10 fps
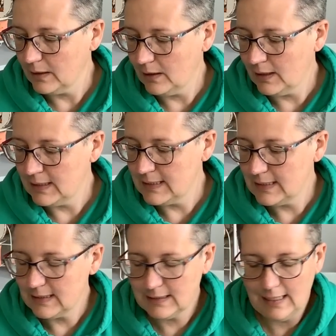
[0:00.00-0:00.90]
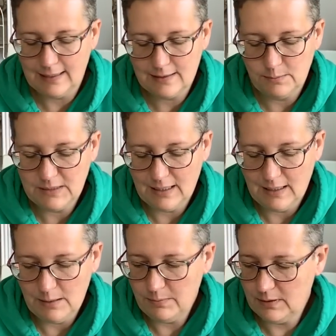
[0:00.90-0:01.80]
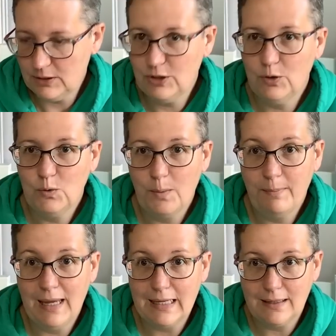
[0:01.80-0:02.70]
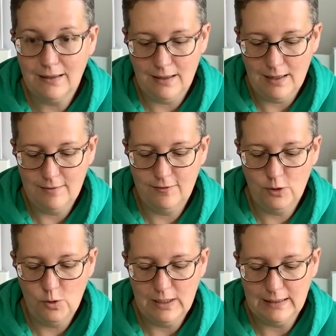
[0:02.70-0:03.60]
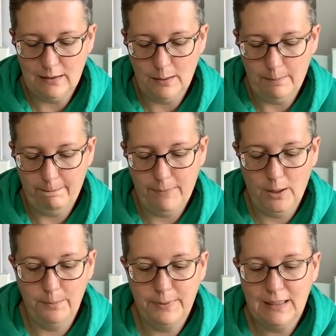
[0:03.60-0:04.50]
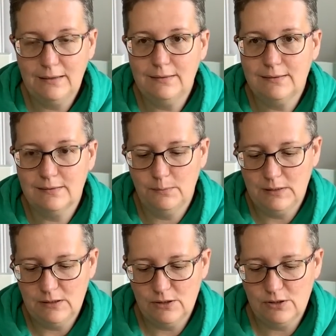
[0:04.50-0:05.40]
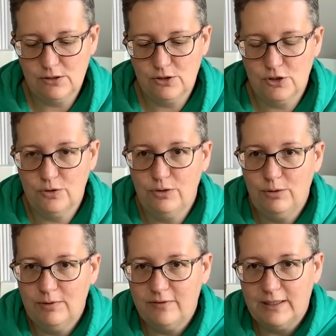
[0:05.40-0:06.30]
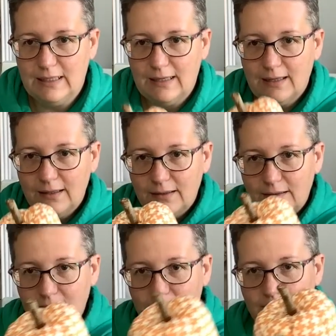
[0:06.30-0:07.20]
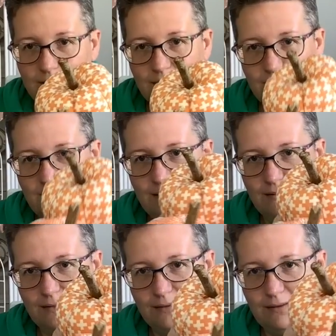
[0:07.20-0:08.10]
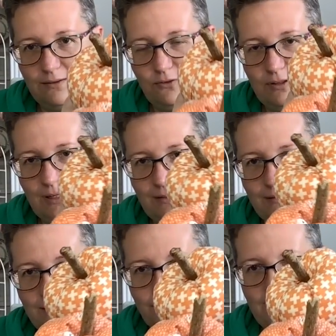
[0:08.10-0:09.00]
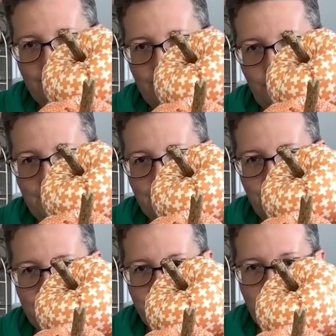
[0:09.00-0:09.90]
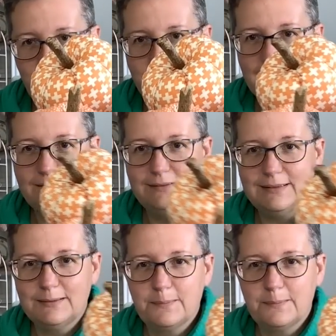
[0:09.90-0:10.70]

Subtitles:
I did take some time to make a few little pumpkins. Let me just show you if I can. Can you see my fabric pumpkins?